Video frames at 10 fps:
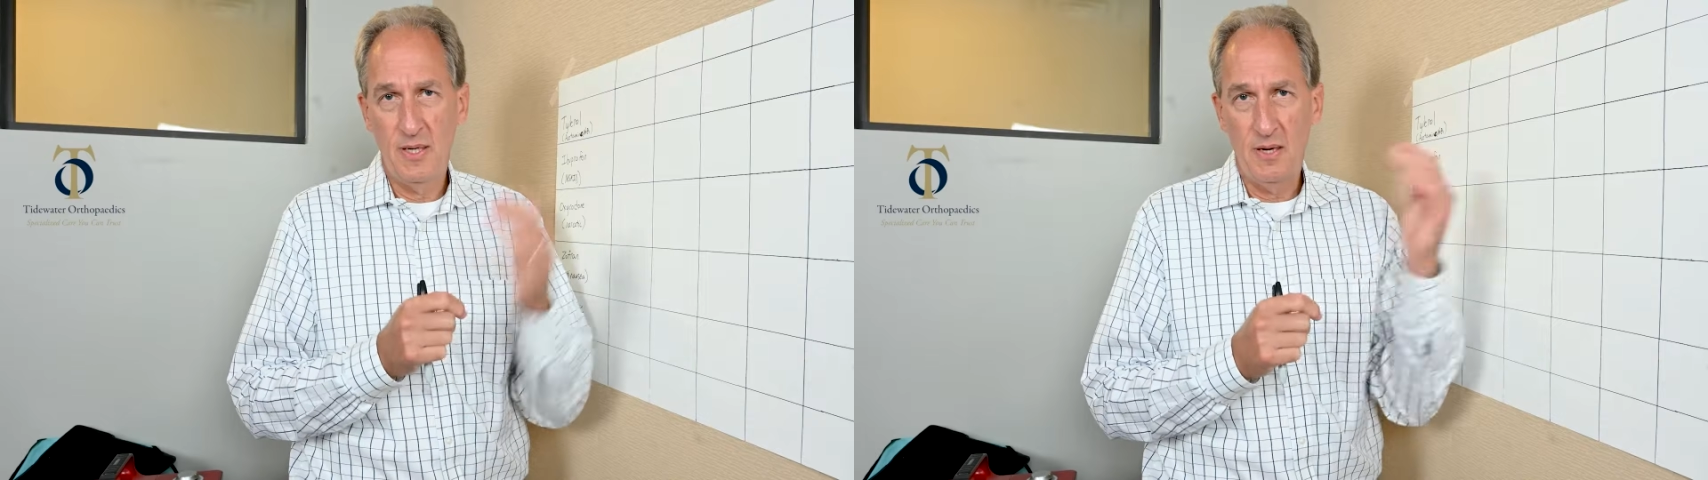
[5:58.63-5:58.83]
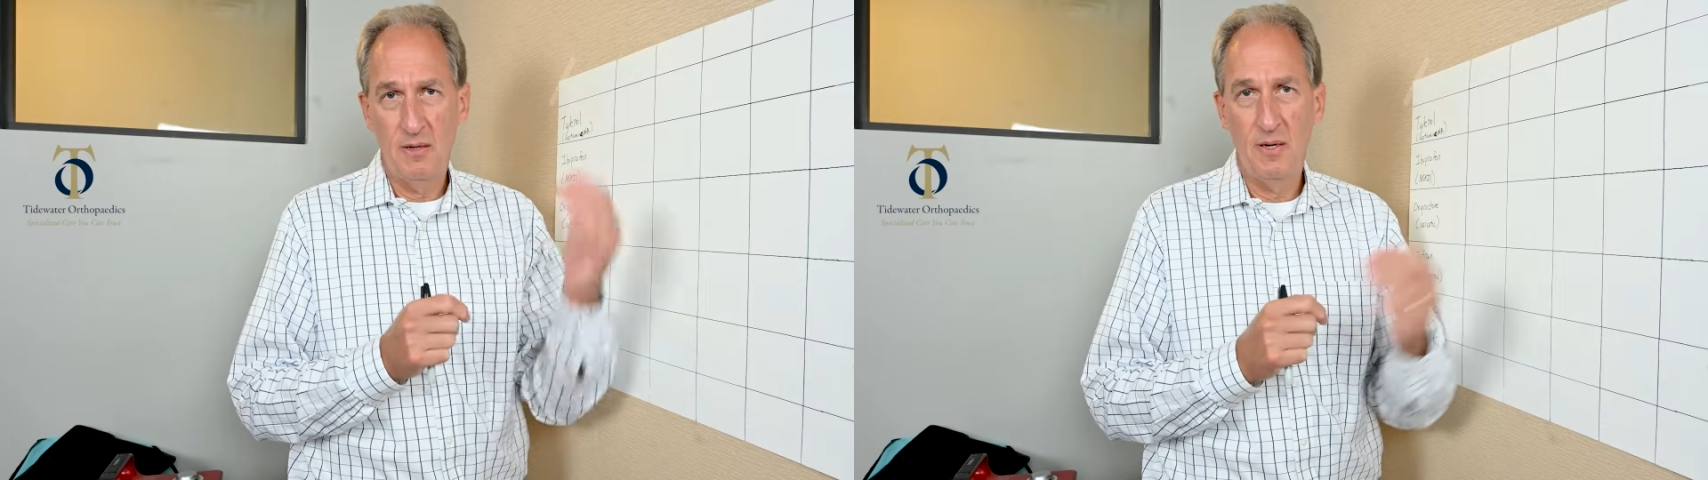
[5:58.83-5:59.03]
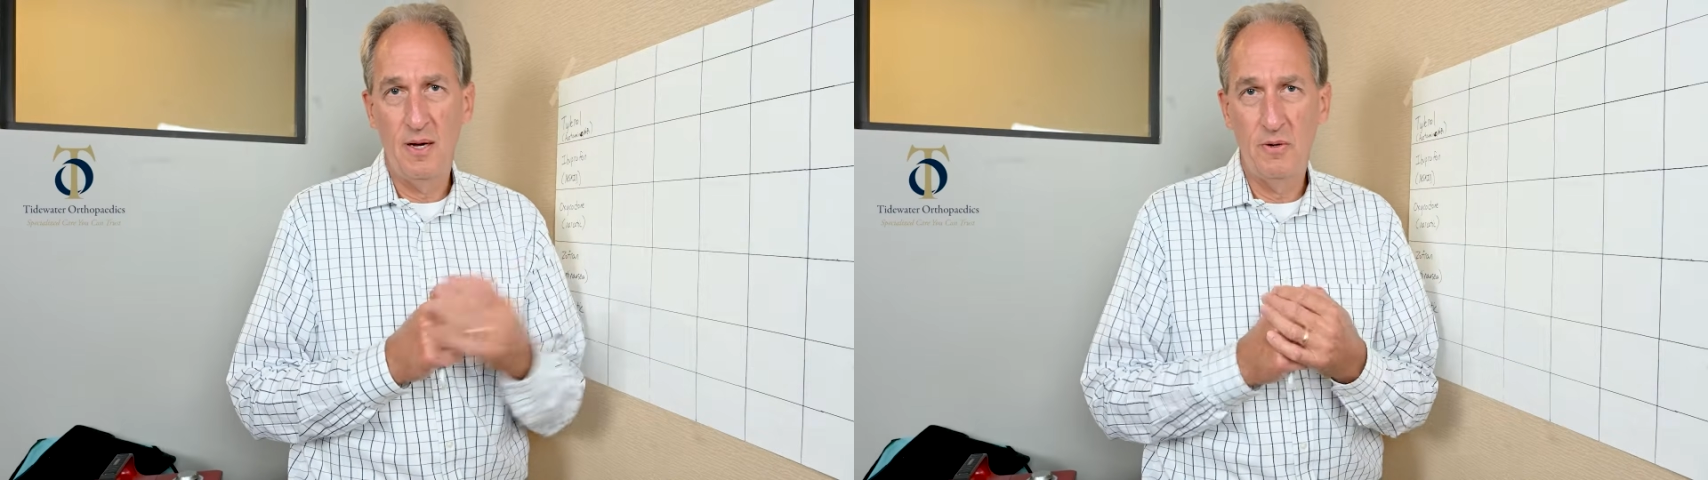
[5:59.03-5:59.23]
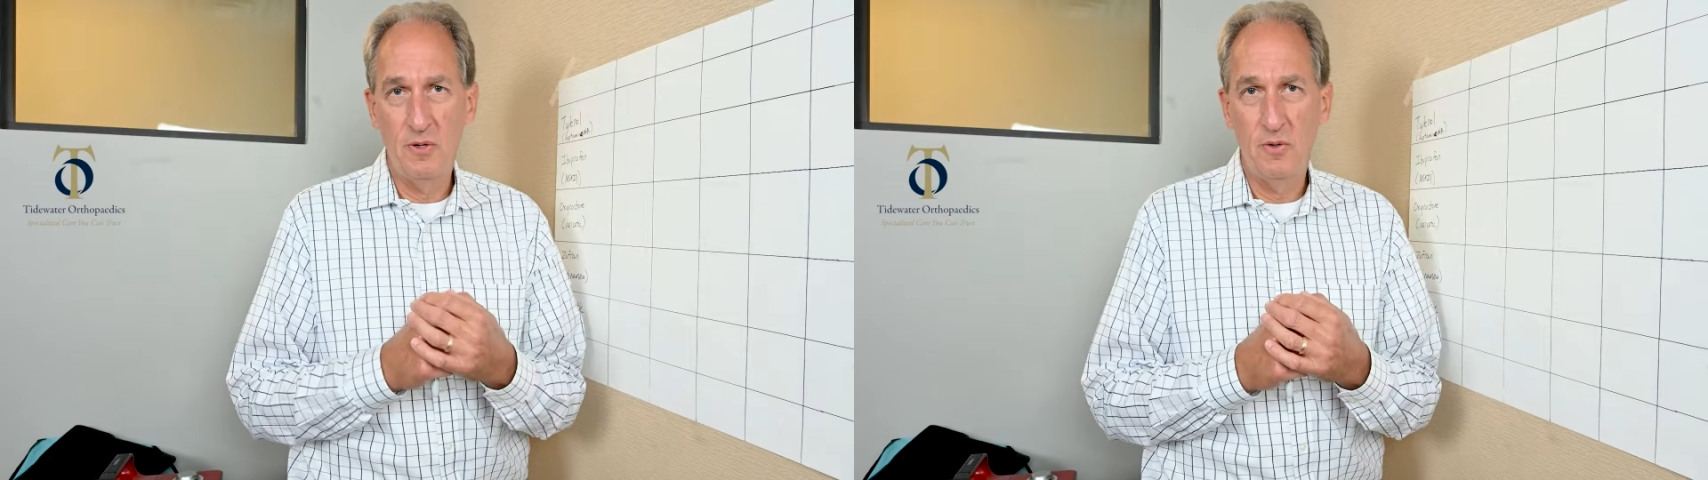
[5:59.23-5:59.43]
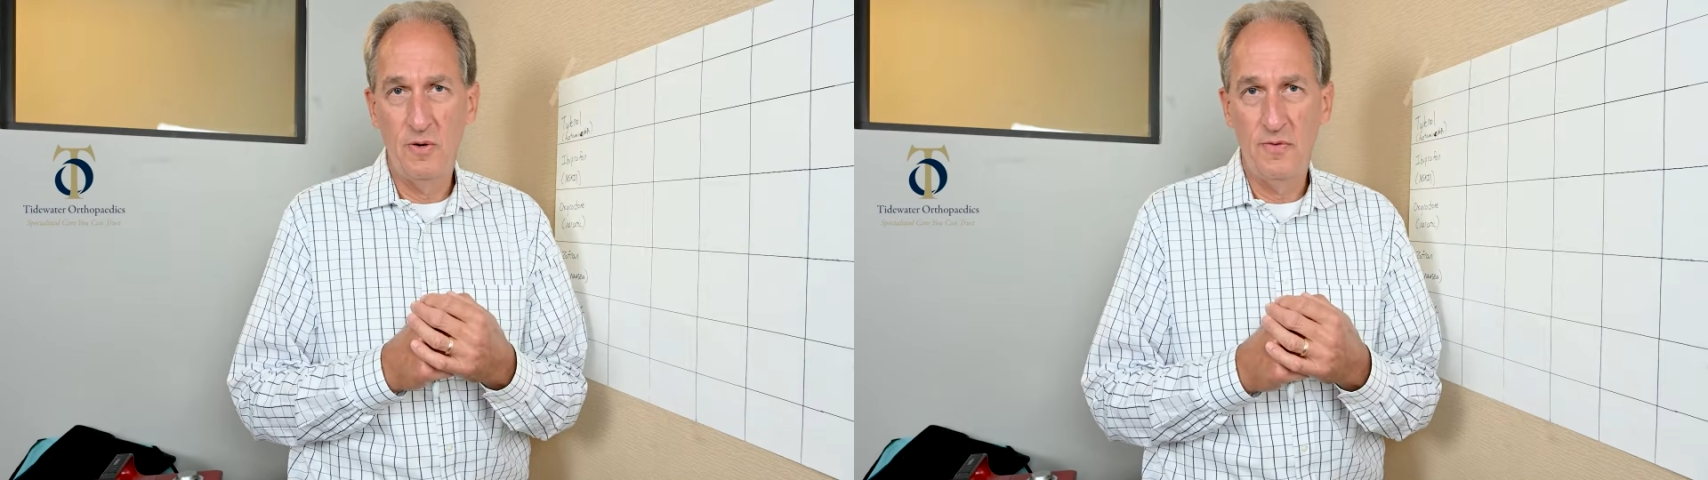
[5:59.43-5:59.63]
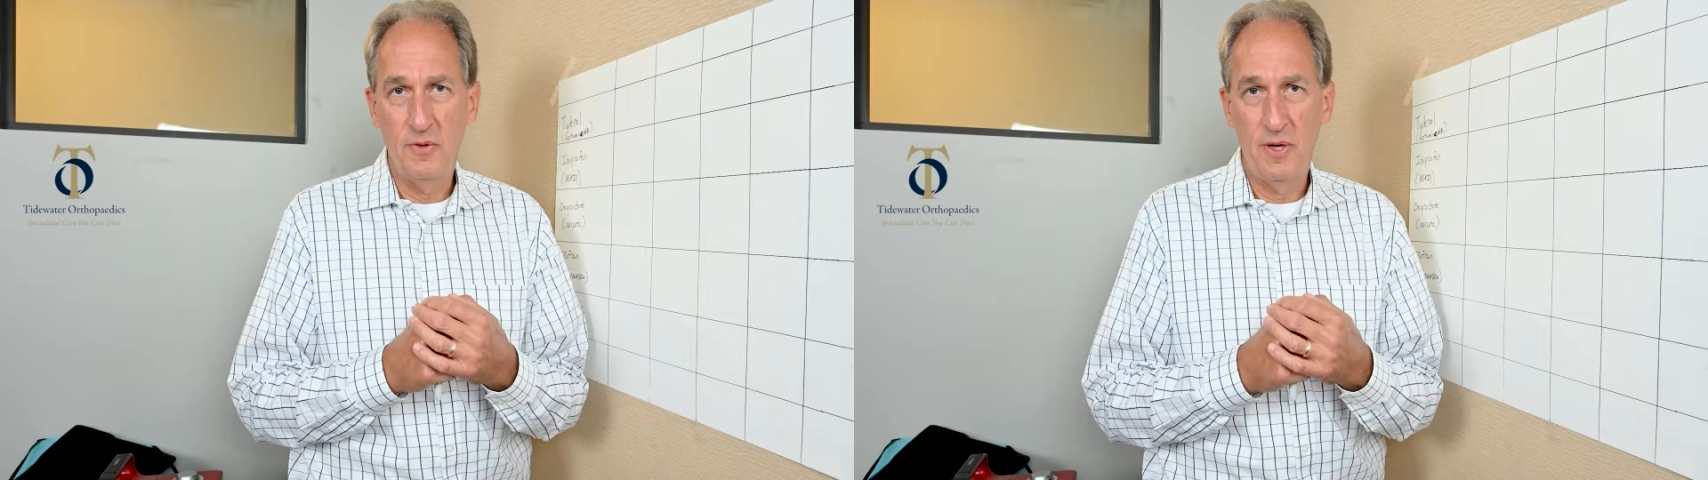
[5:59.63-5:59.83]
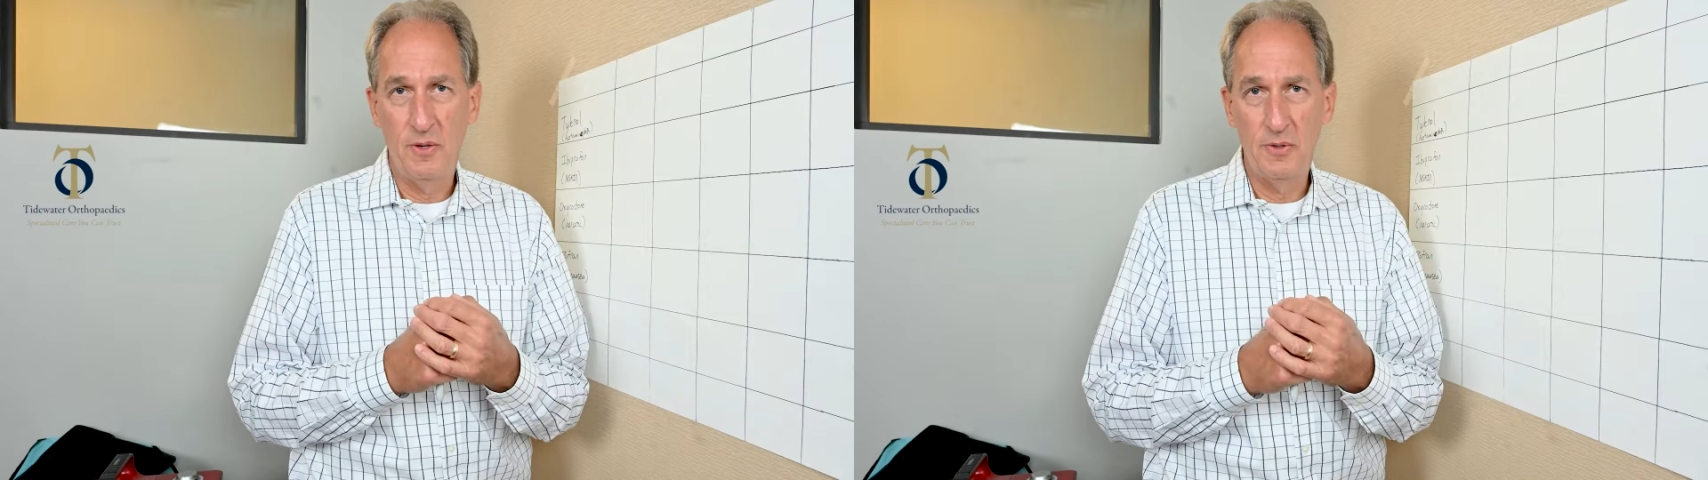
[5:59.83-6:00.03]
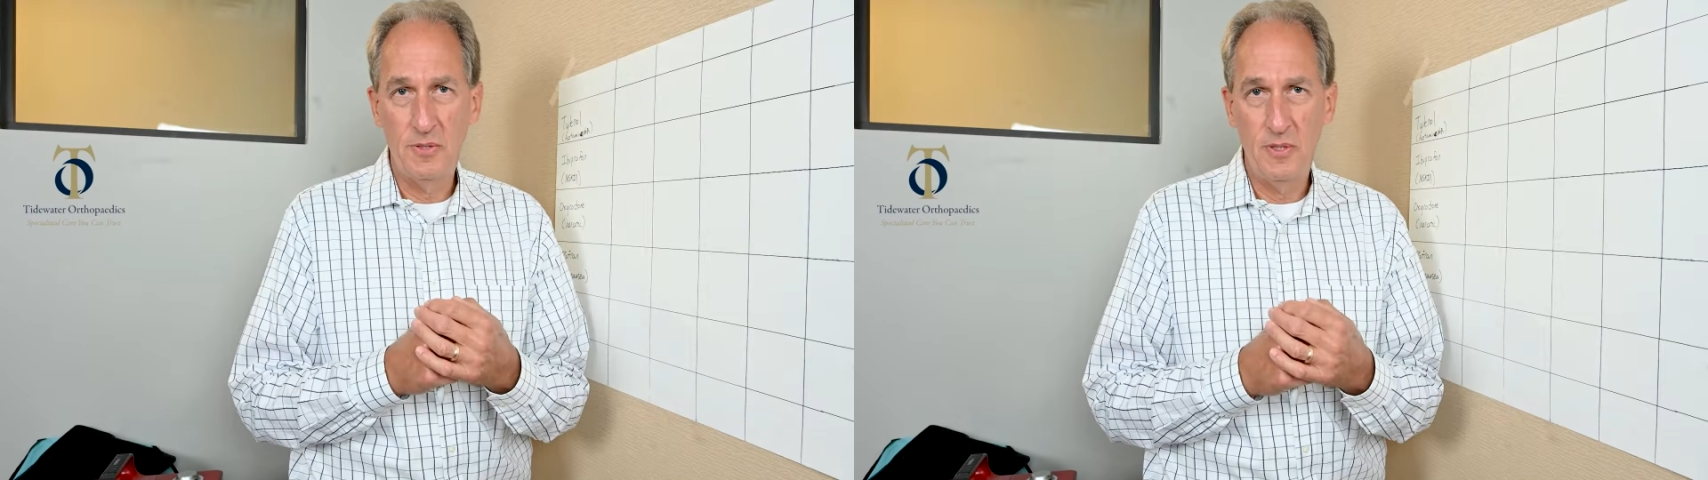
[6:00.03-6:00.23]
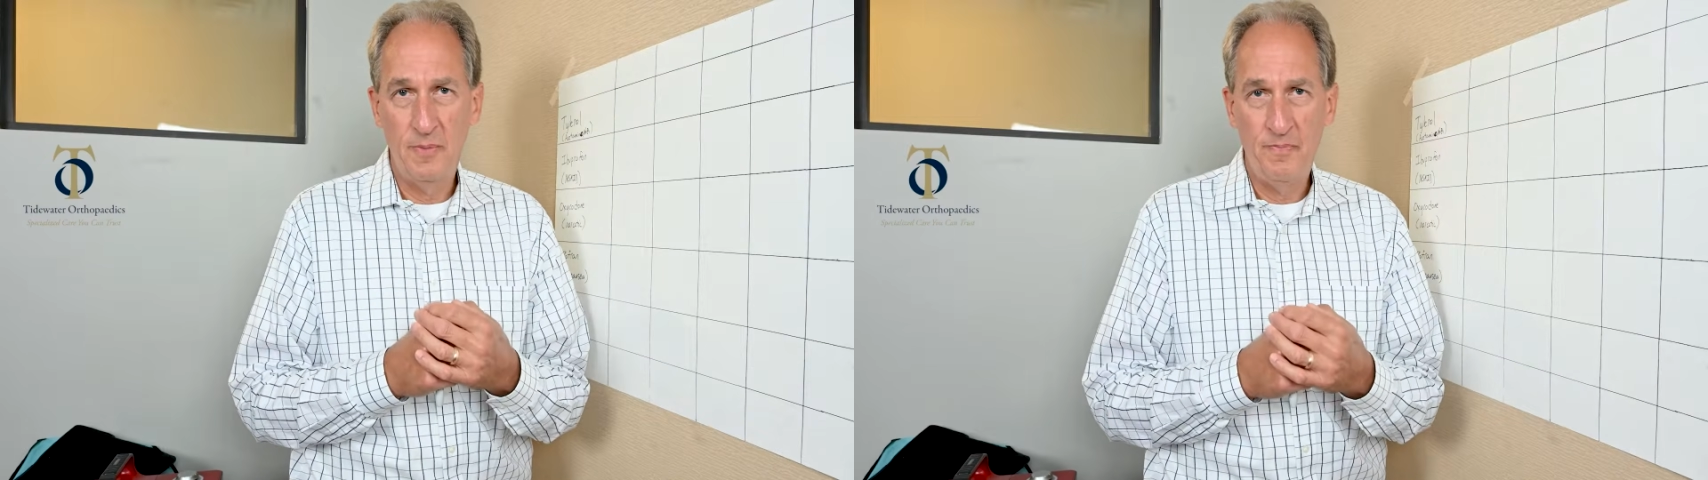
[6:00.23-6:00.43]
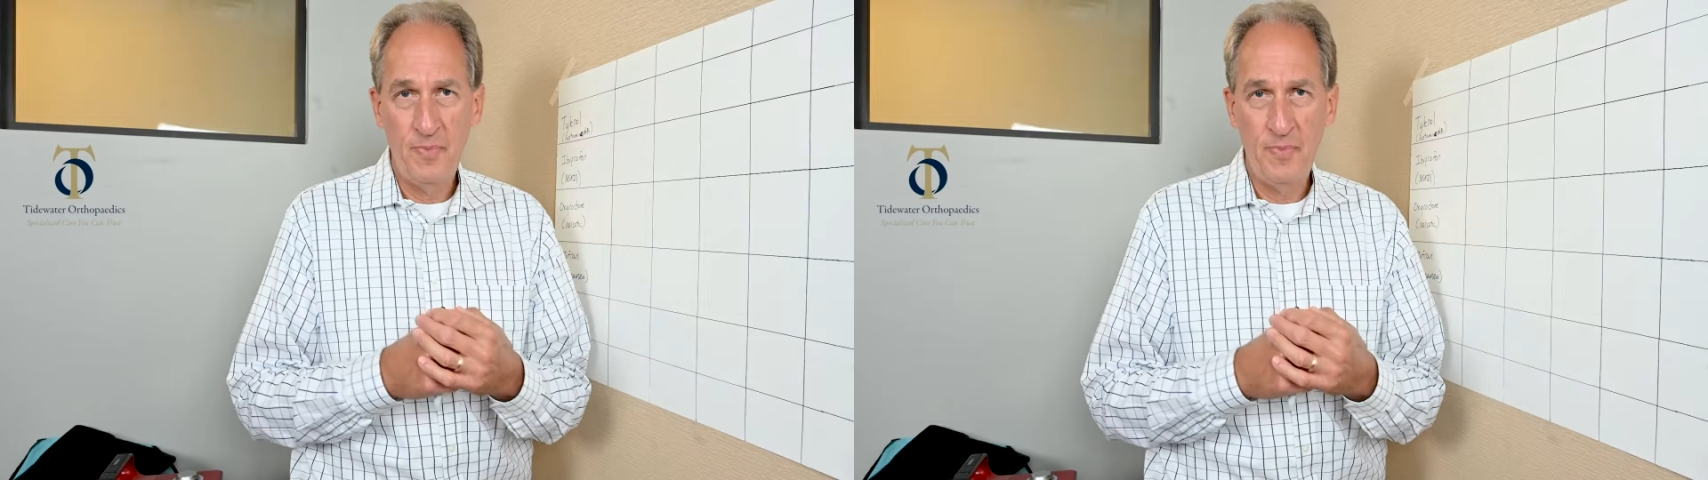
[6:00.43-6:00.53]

and I'll go over those.